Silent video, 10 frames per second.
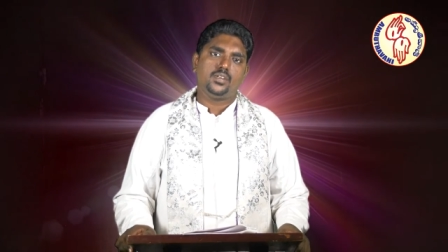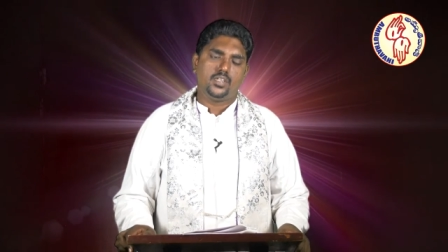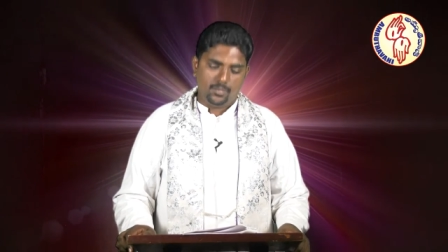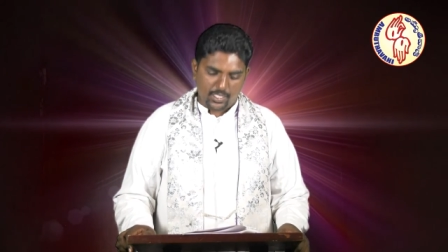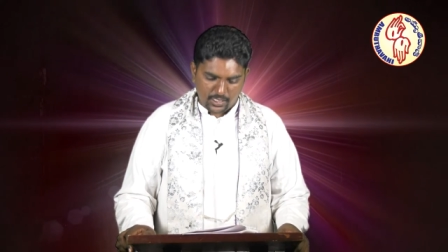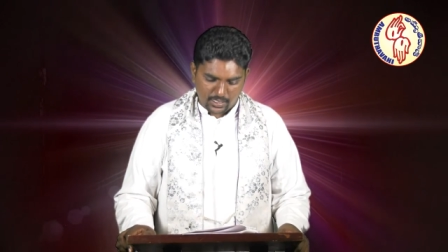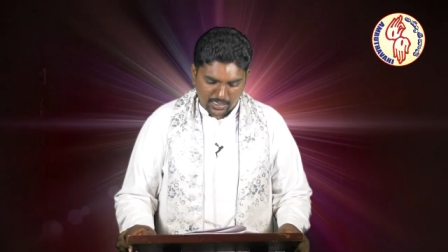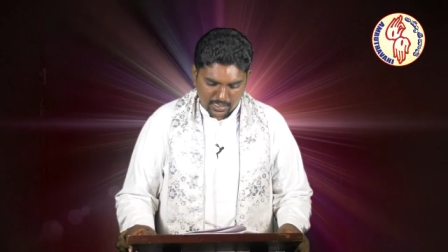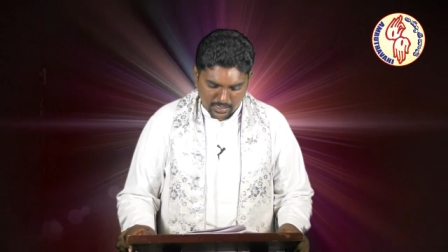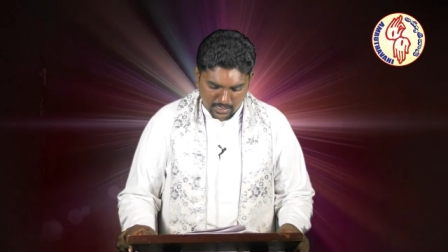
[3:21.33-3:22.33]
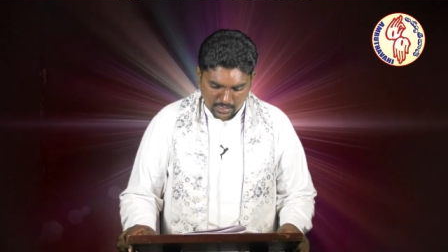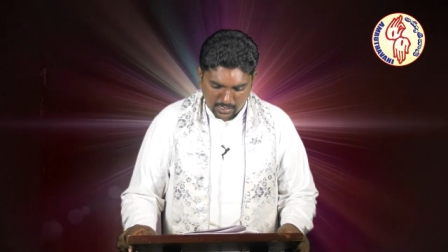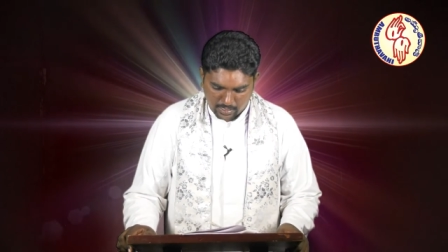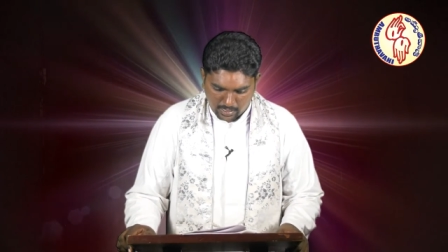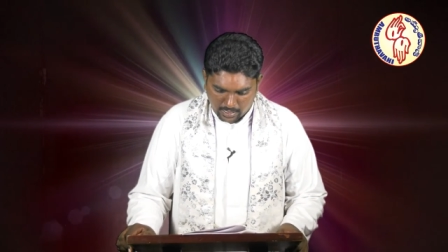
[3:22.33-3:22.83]
Dear brothers and
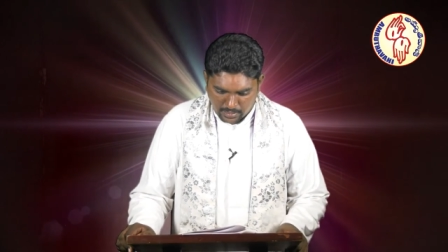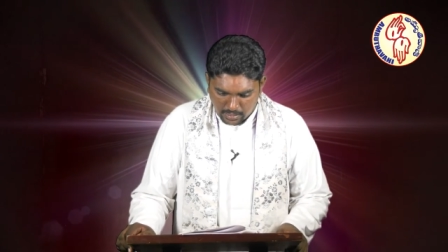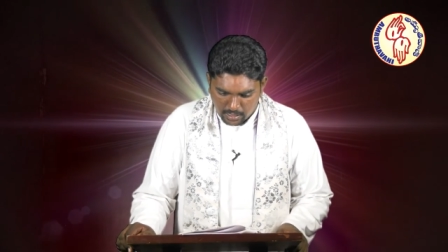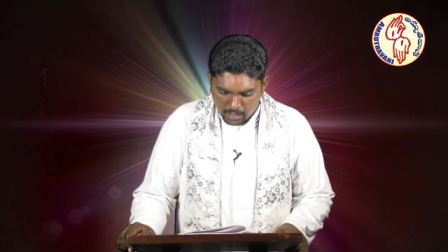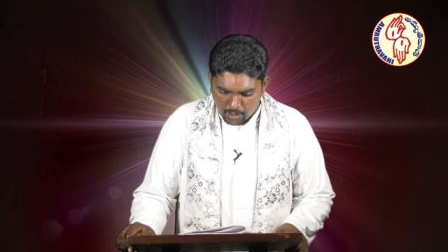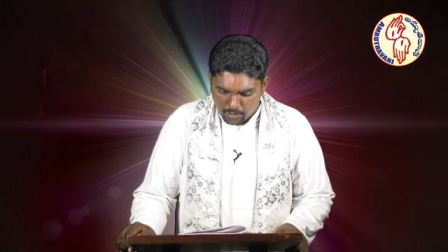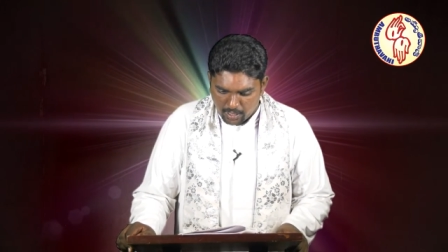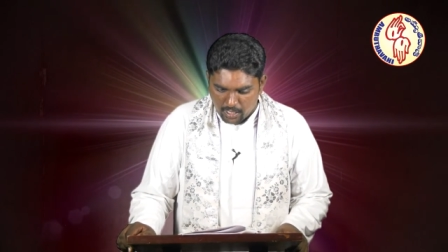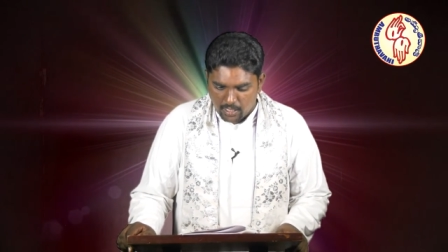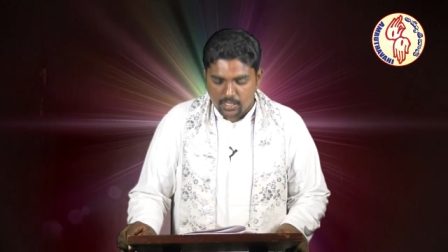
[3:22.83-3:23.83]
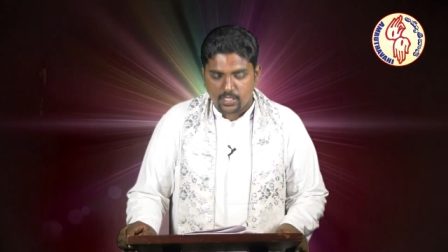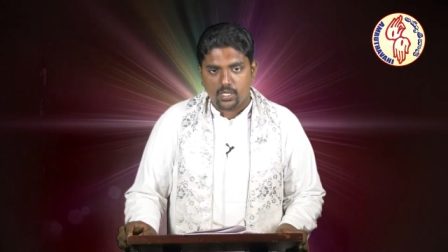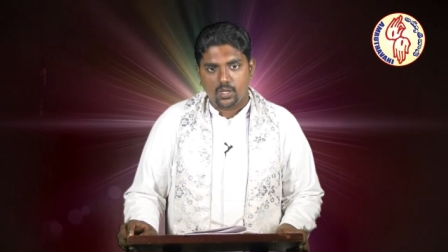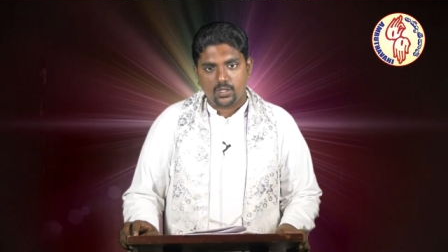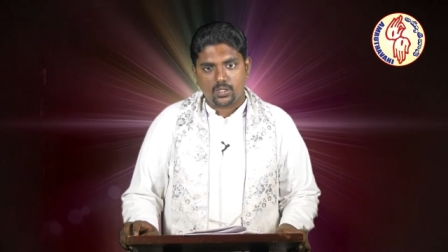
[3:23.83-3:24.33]
sisters in Christ, today
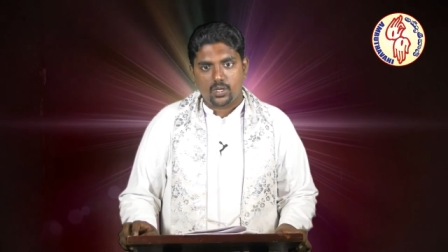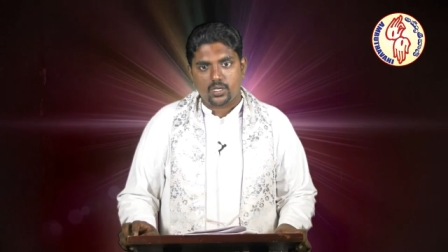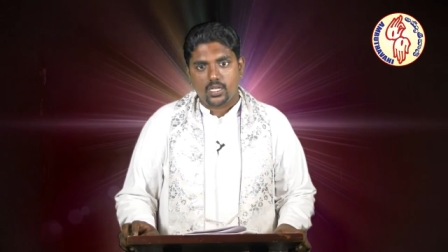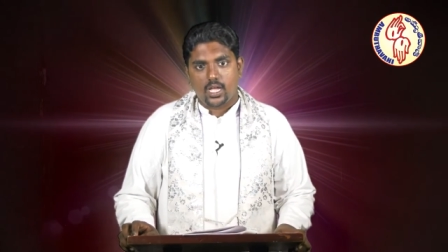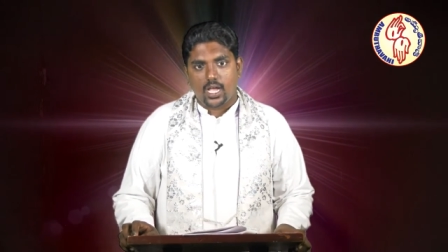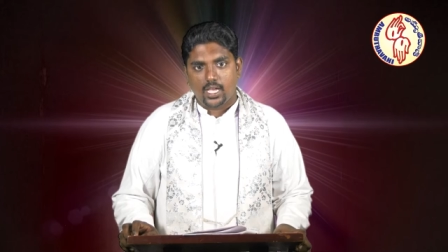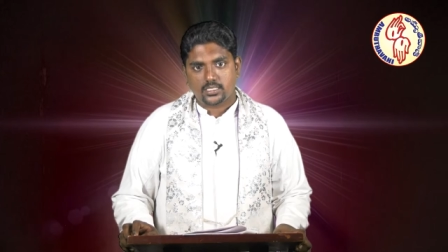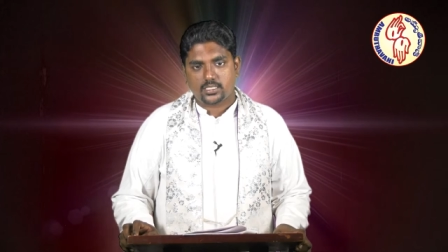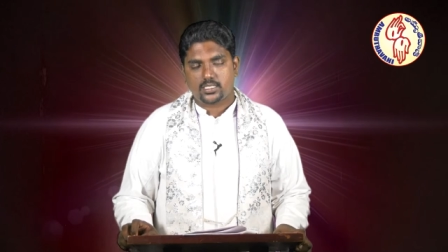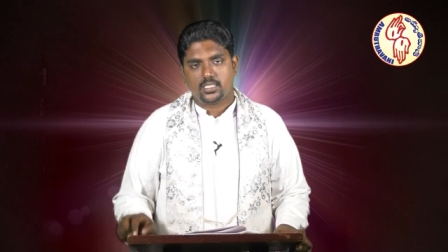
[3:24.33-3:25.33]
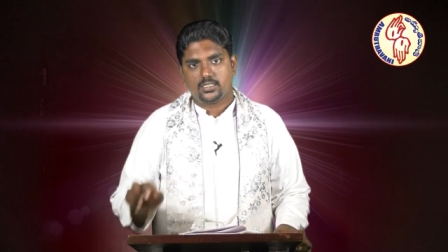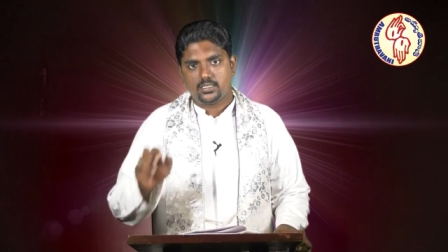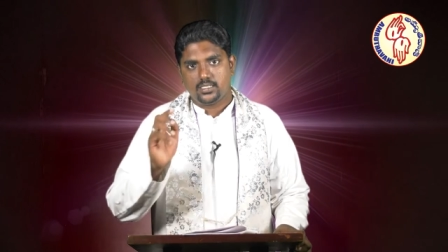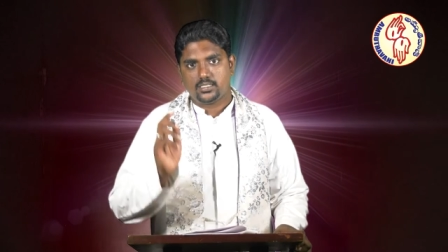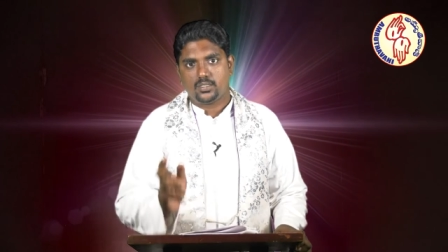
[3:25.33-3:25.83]
the Lord God asks us
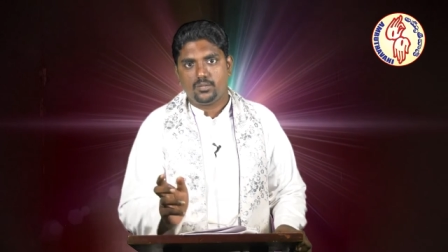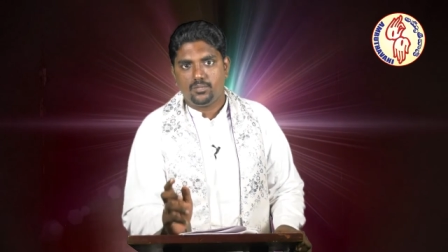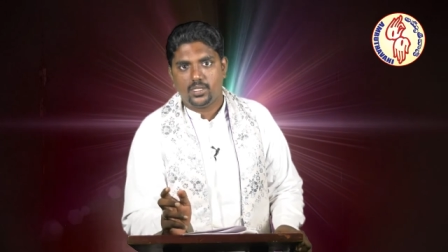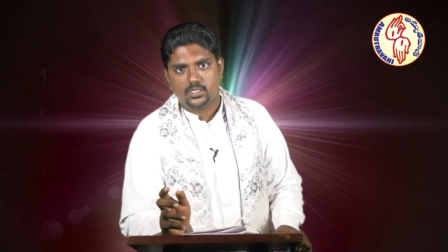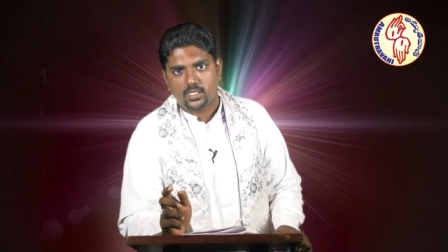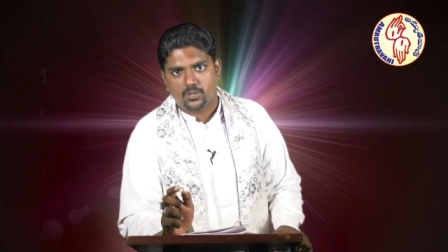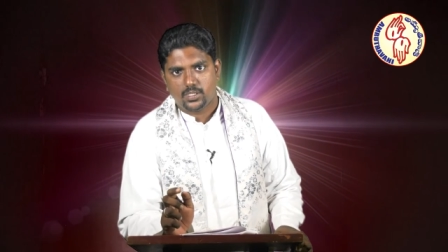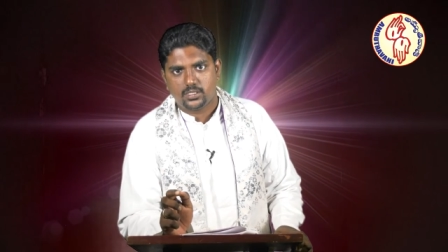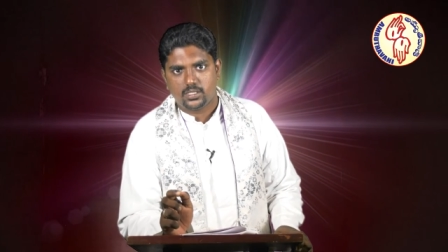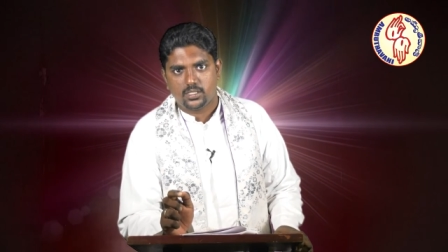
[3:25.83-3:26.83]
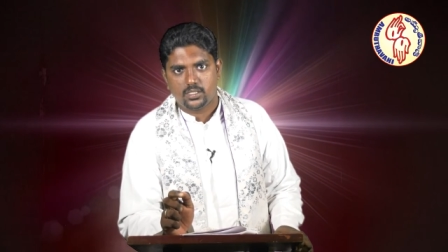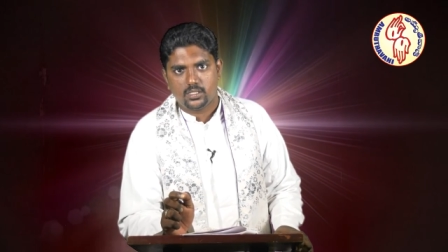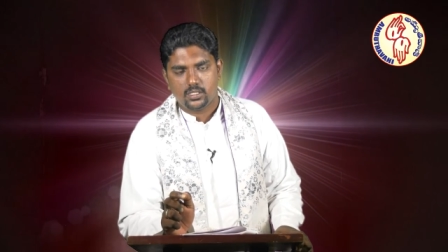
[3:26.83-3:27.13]
this basic question.